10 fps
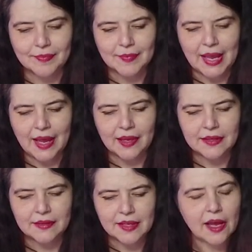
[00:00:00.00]
Had
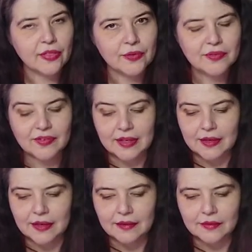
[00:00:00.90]
the others seen
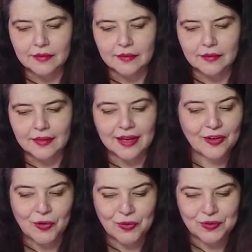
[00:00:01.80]
it, they
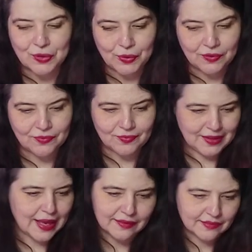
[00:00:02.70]
could have
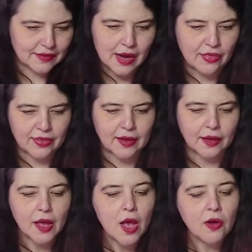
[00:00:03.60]
guessed nothing,
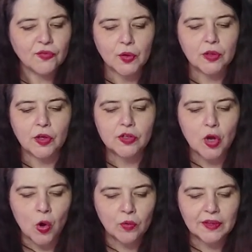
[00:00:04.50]
for it looked
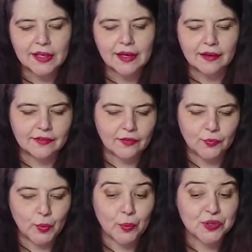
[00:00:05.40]
only as if
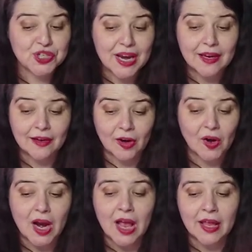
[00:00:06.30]
we were shading our
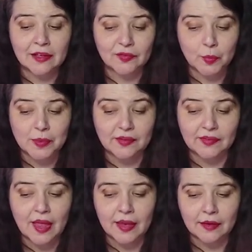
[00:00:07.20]
eyes from the
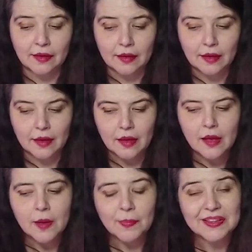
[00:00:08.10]
sun.
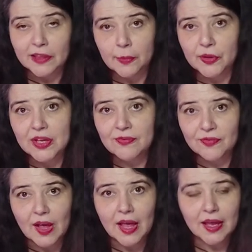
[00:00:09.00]
But Liberty
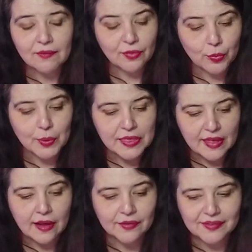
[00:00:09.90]

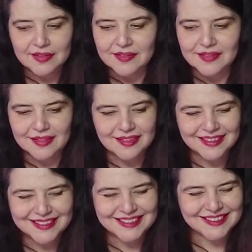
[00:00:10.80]
5-3,000
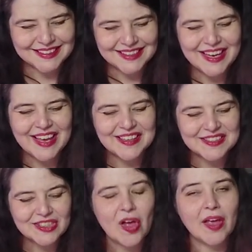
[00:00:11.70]

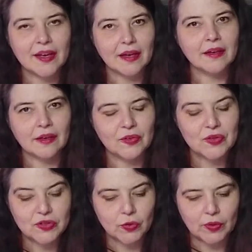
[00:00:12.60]
saw it and
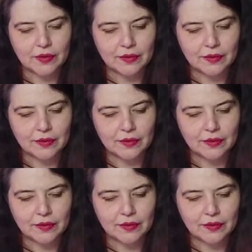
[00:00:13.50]
understood.